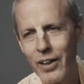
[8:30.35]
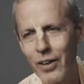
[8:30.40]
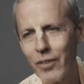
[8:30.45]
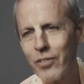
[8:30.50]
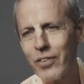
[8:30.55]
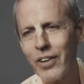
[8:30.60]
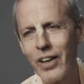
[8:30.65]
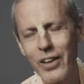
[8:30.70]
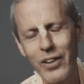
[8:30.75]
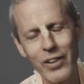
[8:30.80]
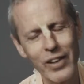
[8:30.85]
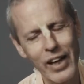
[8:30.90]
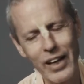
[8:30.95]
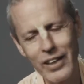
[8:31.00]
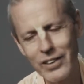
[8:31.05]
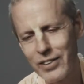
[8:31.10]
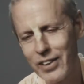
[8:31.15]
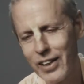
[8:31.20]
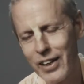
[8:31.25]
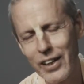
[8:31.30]
I'm saying,
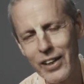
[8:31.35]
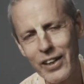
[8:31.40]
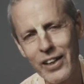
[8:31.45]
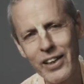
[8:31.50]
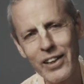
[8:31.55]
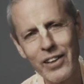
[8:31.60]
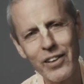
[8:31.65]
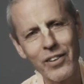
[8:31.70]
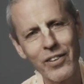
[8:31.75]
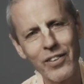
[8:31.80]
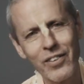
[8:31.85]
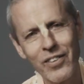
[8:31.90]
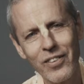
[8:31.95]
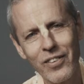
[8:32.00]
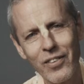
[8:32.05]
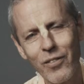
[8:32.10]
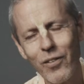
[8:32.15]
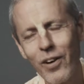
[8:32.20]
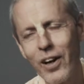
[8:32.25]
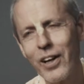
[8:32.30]
yes, lady,
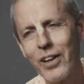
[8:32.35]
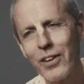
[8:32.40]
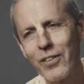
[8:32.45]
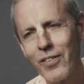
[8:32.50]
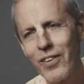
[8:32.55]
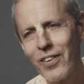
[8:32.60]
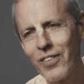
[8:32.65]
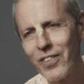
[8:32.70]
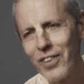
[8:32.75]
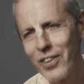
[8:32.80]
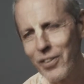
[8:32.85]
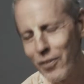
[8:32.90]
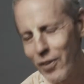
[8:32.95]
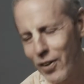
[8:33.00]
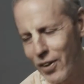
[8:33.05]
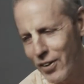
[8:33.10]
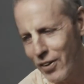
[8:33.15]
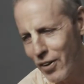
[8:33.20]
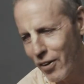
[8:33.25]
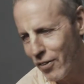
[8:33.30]
what do you
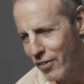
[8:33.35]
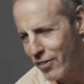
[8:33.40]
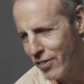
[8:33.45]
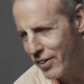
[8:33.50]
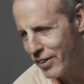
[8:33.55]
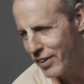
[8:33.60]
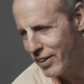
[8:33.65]
want to know?